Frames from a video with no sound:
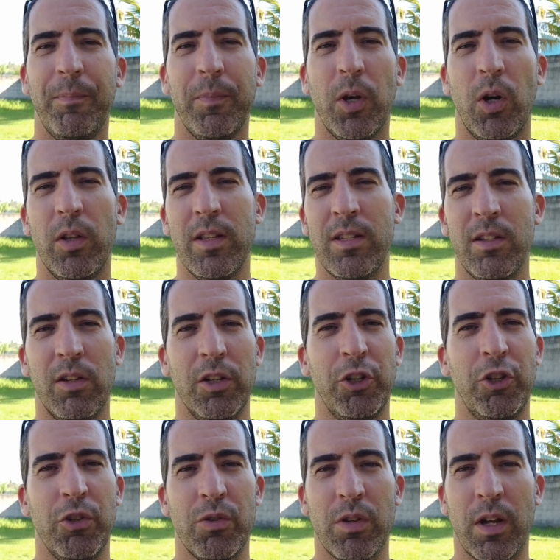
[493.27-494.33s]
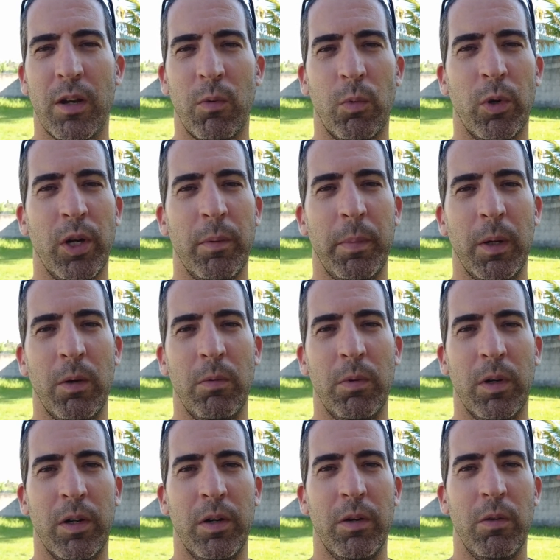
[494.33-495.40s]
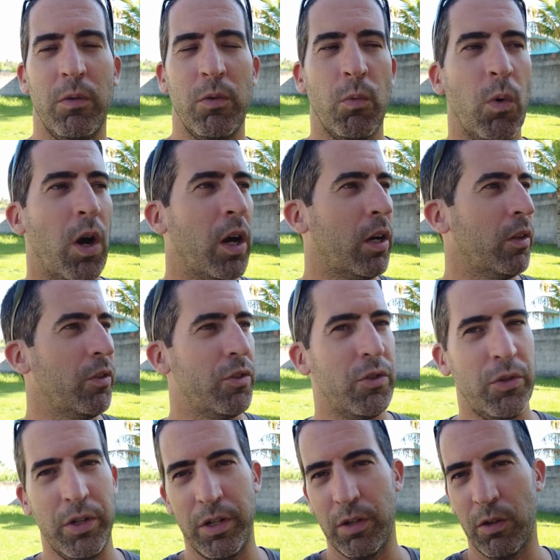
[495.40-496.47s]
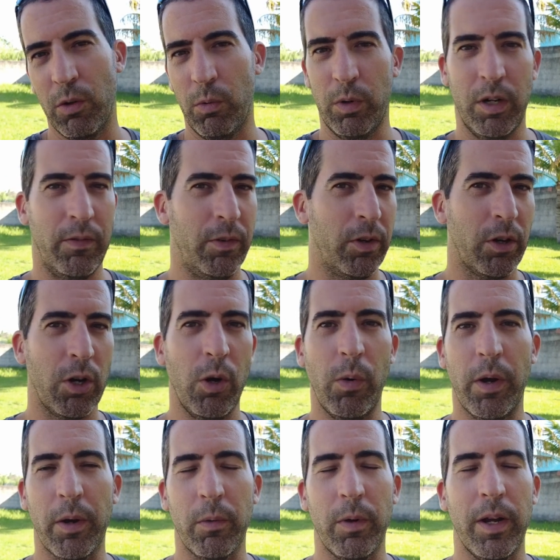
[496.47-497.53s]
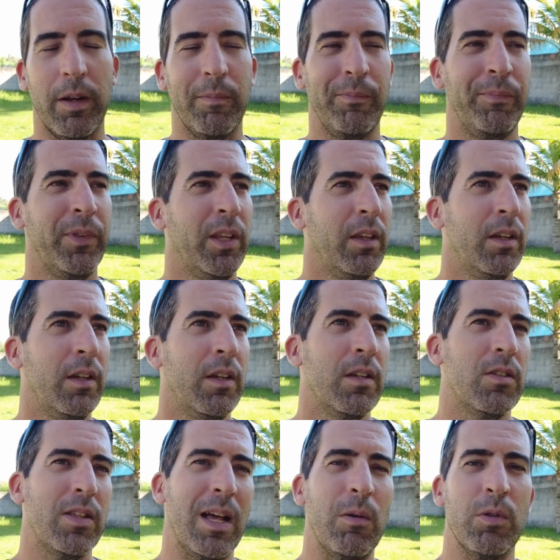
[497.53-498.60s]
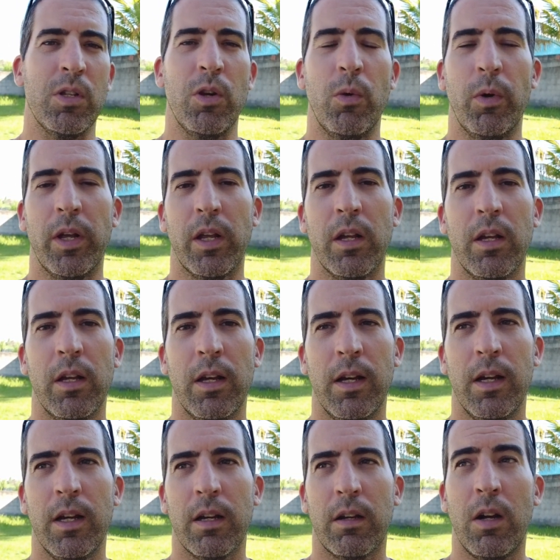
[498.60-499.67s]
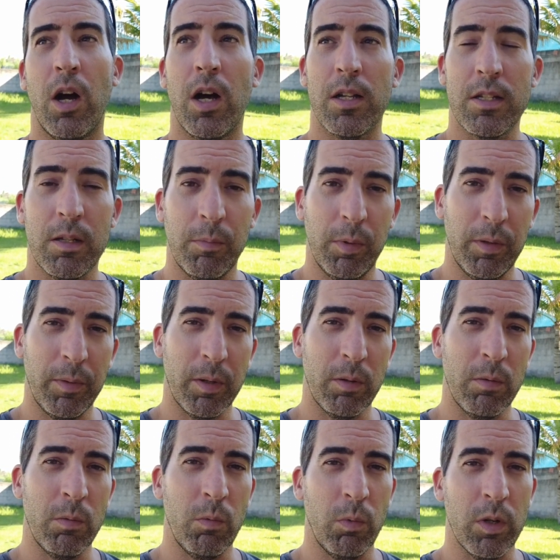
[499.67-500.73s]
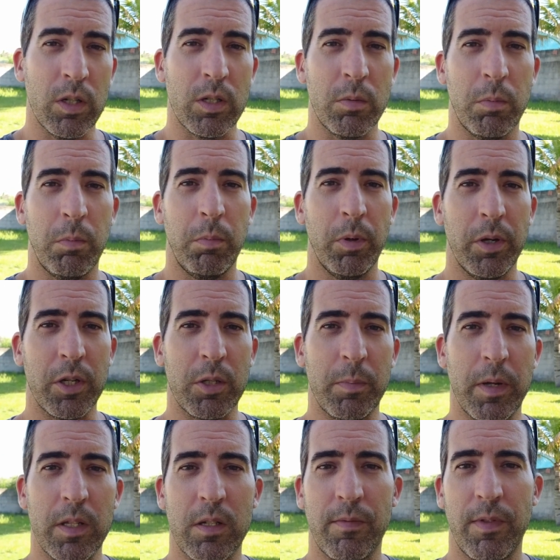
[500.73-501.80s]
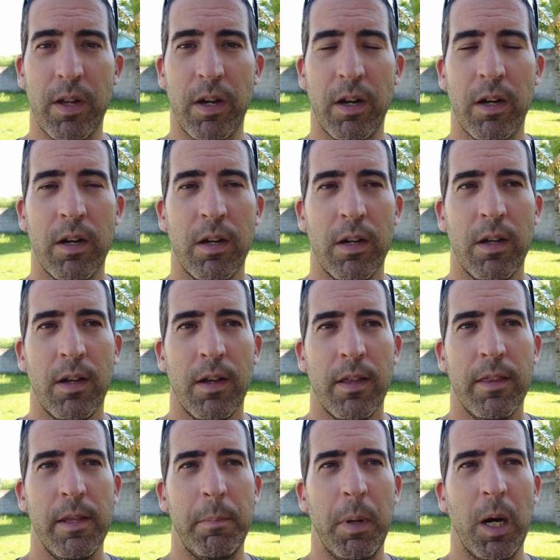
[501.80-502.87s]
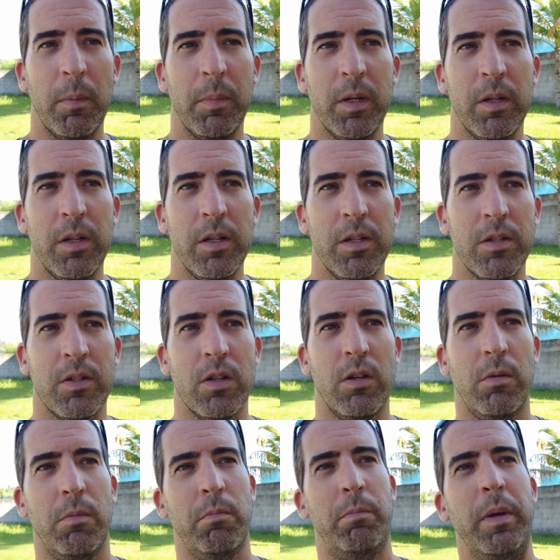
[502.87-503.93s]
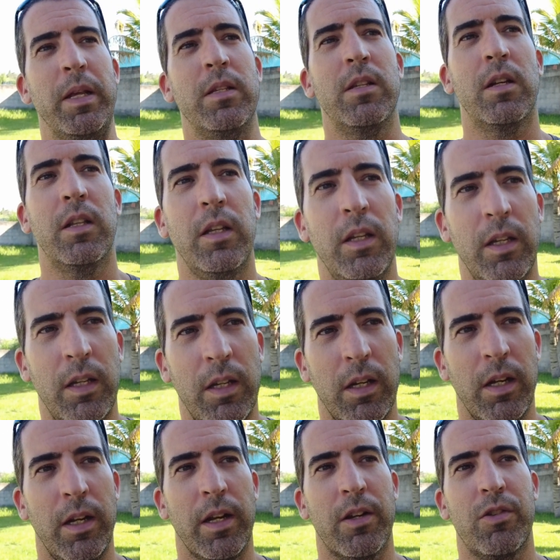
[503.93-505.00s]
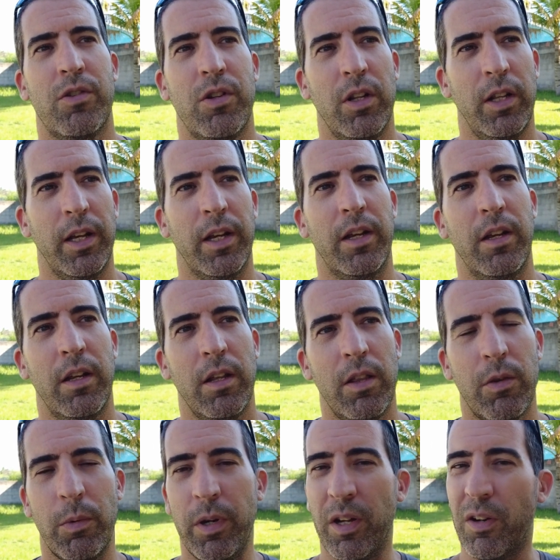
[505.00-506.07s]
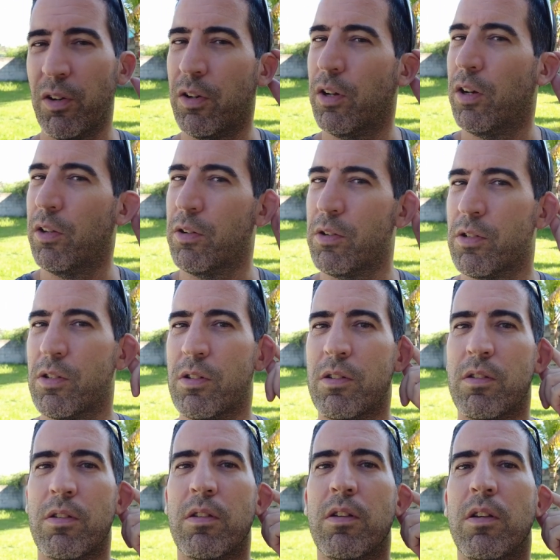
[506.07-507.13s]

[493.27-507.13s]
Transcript: all these little issues you got to worry about where you walk on the street and go wherever you're going, right? So that was annoying. Cost of living was pretty expensive there. The apartment is basically an extra like $300